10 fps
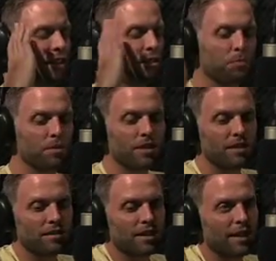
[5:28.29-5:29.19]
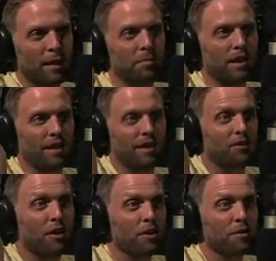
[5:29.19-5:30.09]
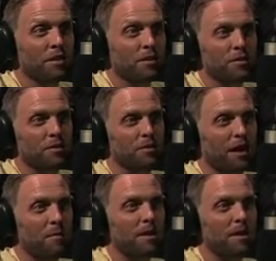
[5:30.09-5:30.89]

just pretend it's not happening. That's all you can do. I